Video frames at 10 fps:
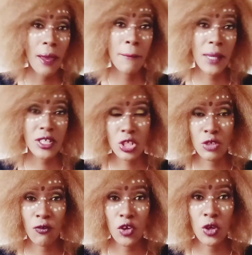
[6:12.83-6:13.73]
make sure to
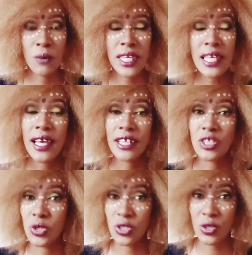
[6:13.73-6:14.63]
follow me and
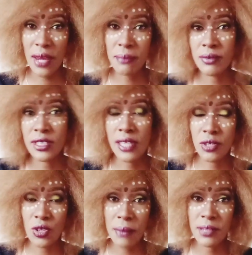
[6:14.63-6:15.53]
to subscribe,
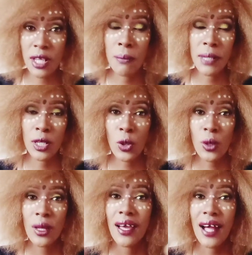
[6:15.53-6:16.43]
subscribe down below.